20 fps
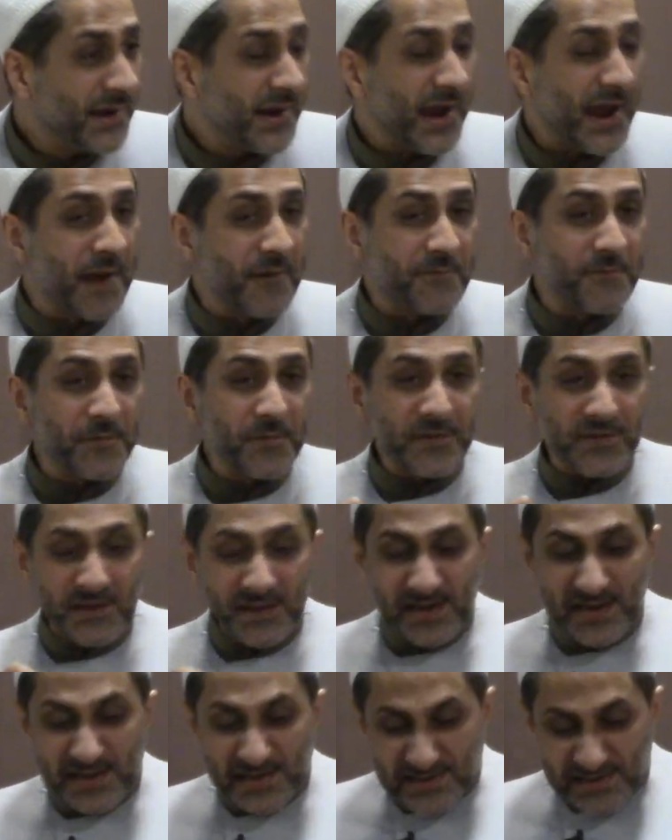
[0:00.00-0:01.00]

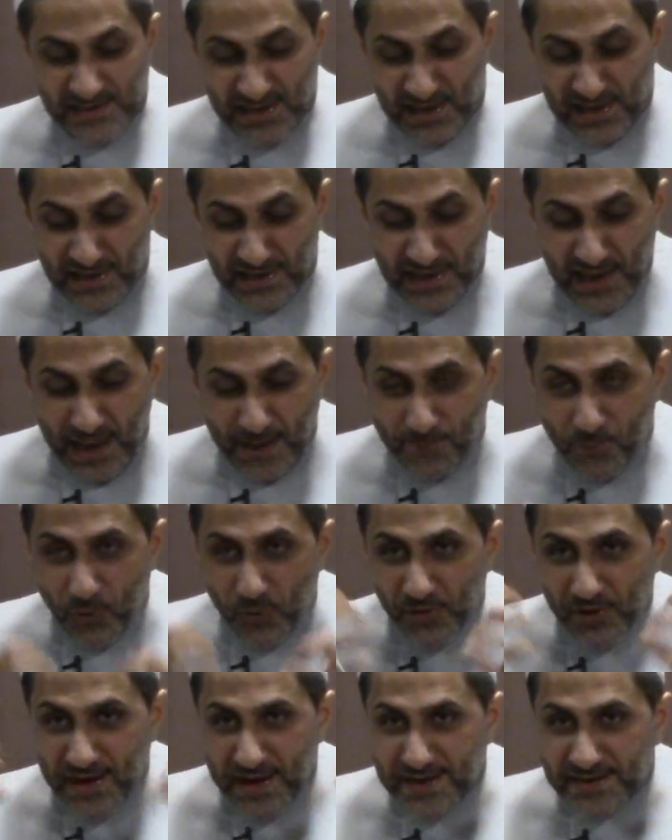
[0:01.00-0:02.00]
Everything is
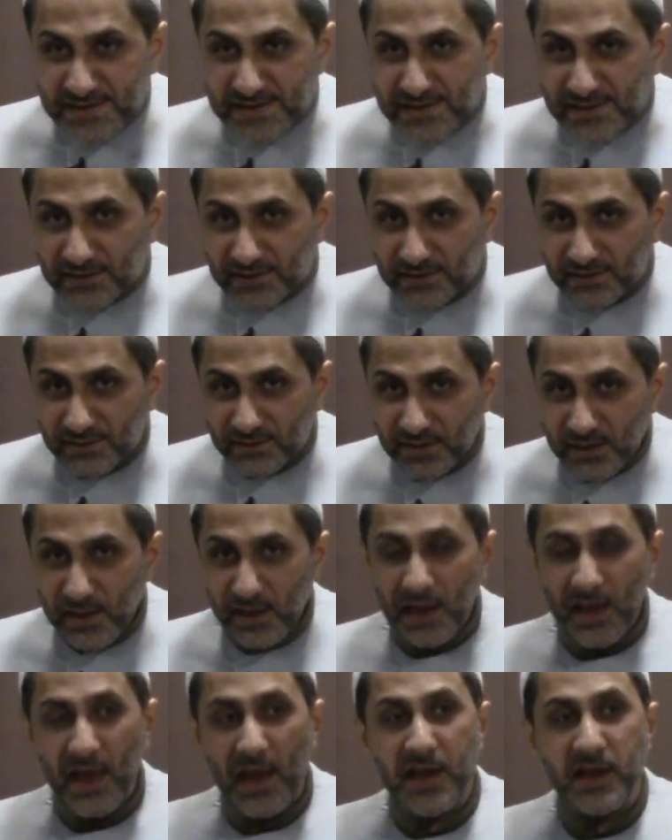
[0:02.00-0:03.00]
elaborating
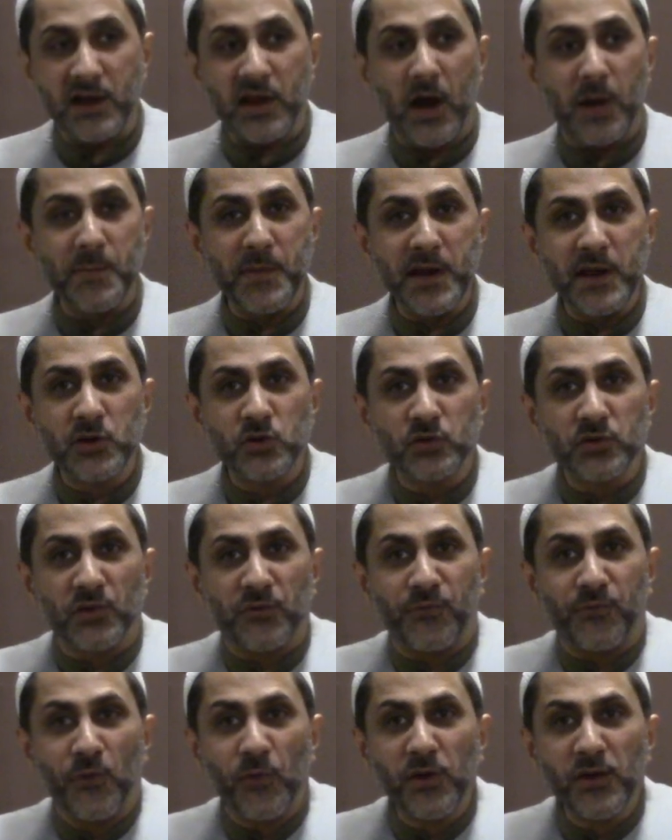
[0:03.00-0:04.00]
and coming to the
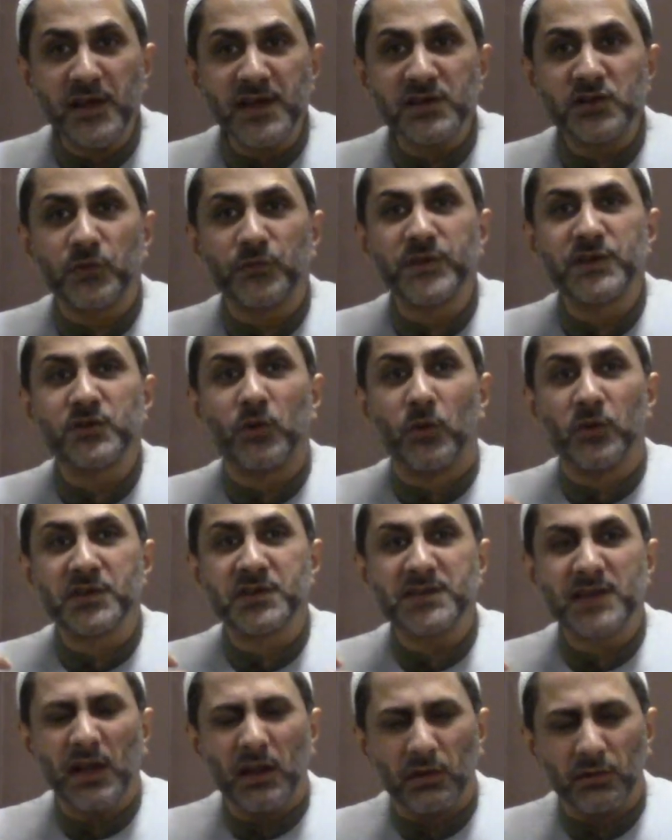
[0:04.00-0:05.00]
fullness of its own
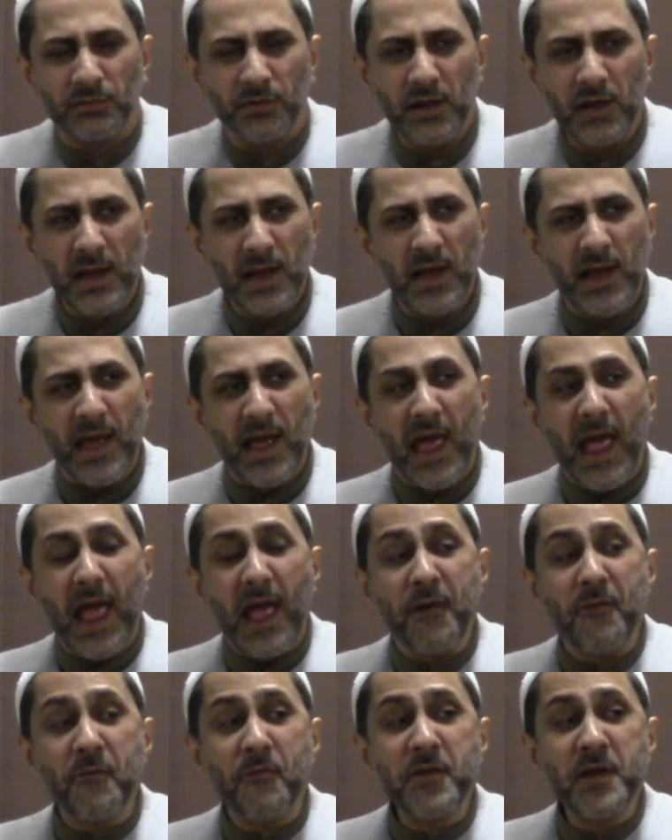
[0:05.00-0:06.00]
self.
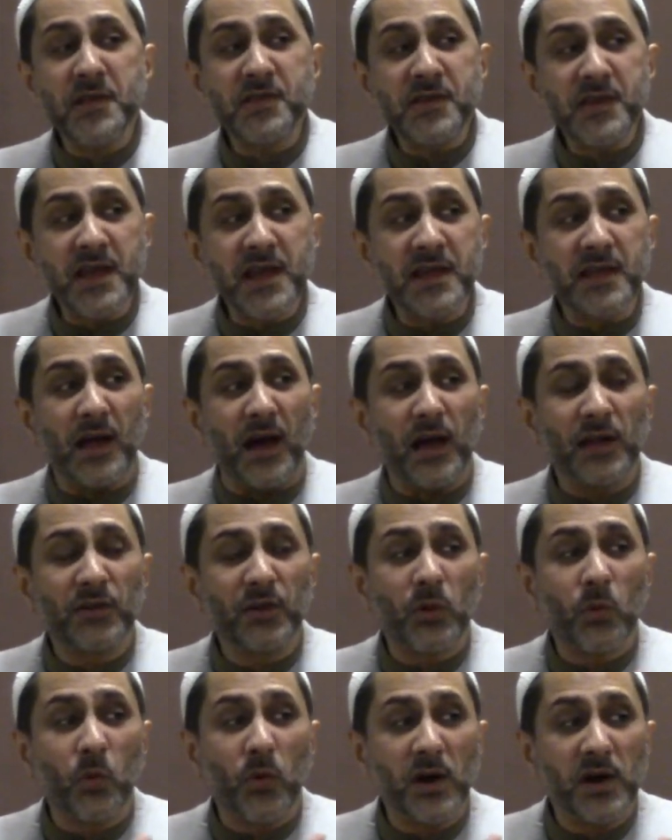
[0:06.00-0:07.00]
Everything, in
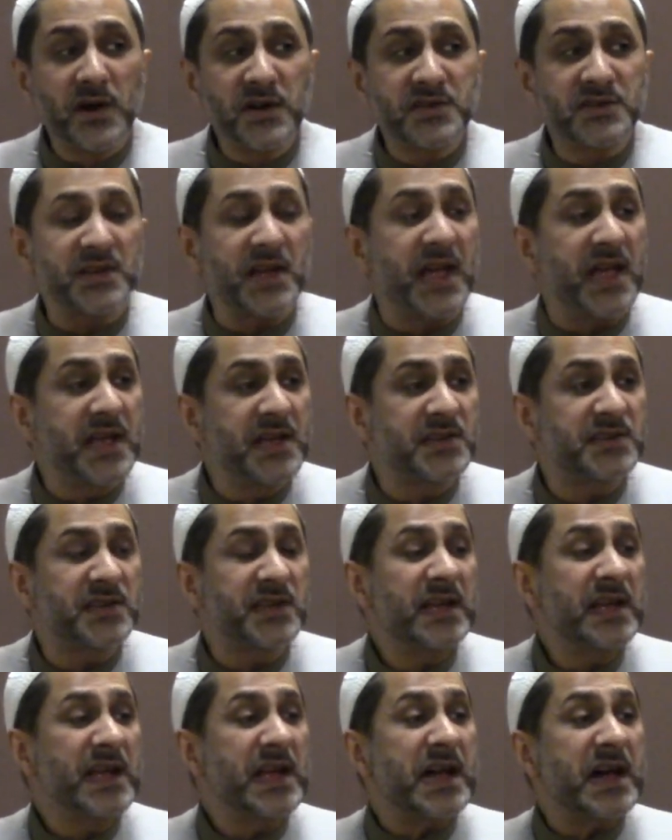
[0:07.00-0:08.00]
other words,
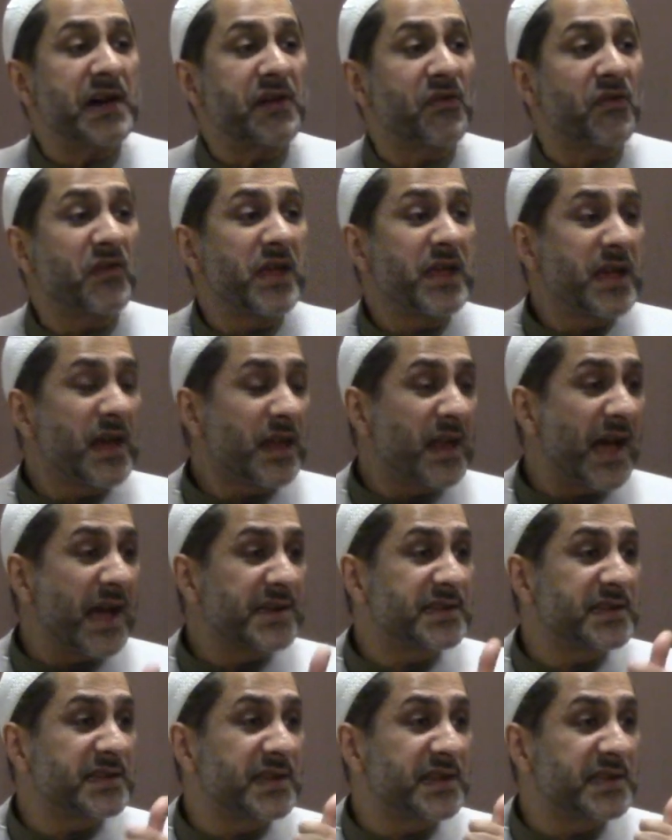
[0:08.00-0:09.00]
is
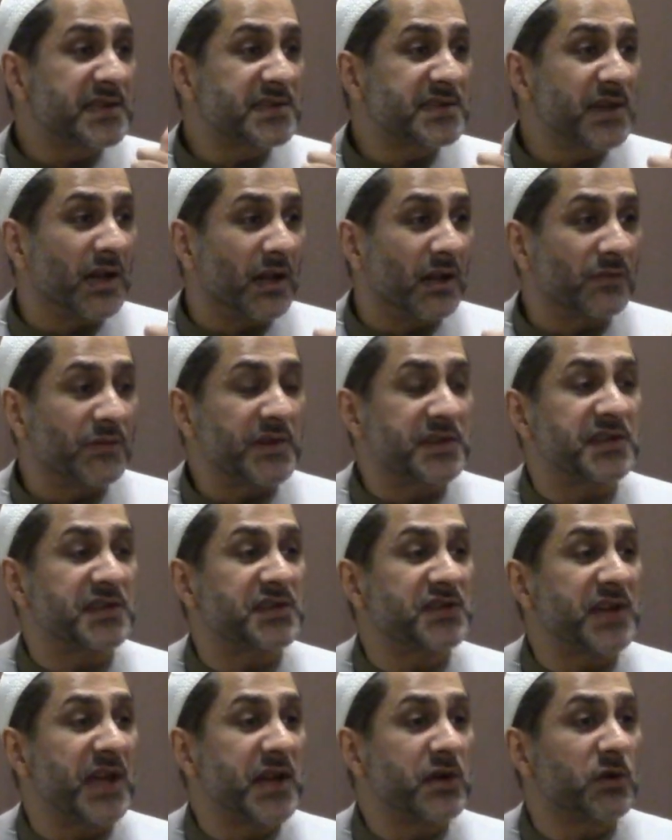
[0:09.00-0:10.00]
realizing itself. It's a
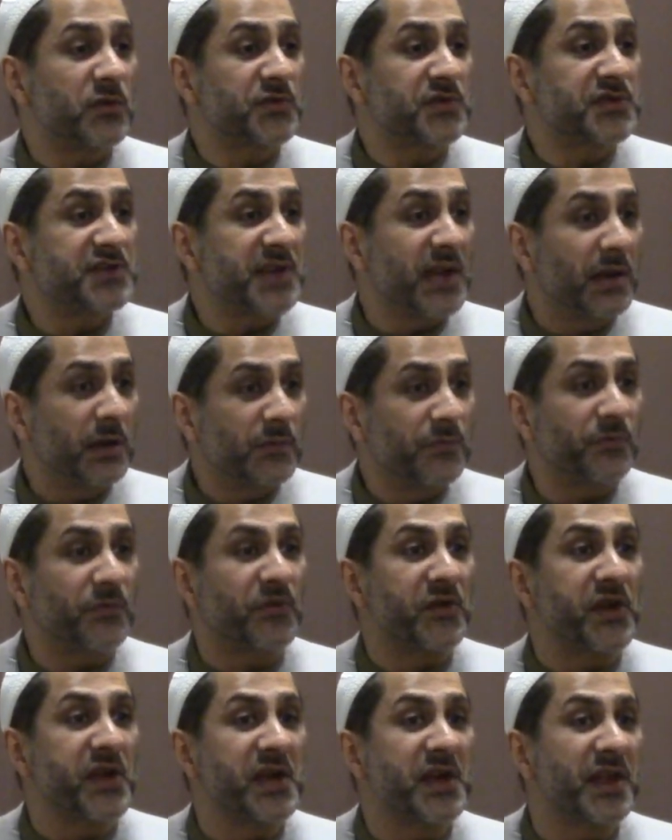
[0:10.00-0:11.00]
state of
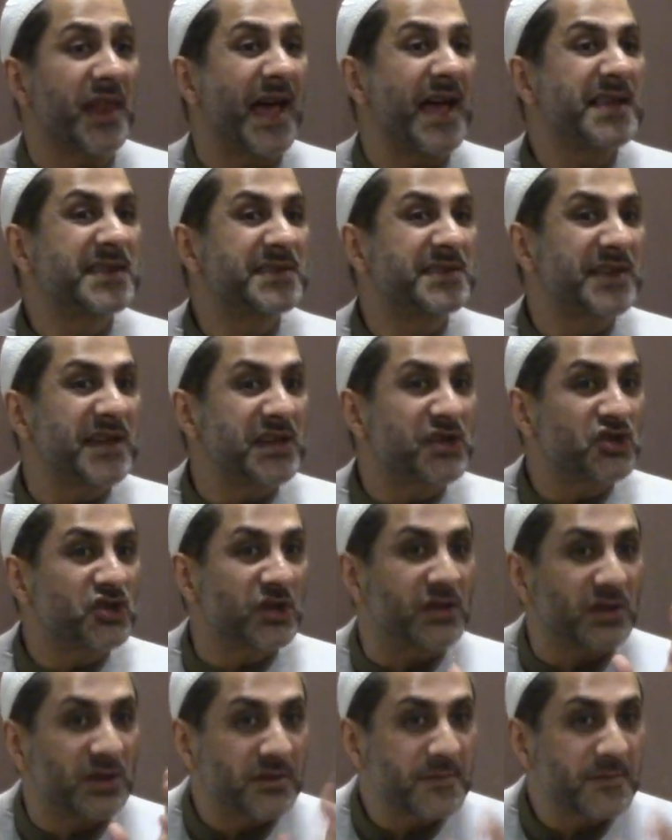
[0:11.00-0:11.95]
self-realization.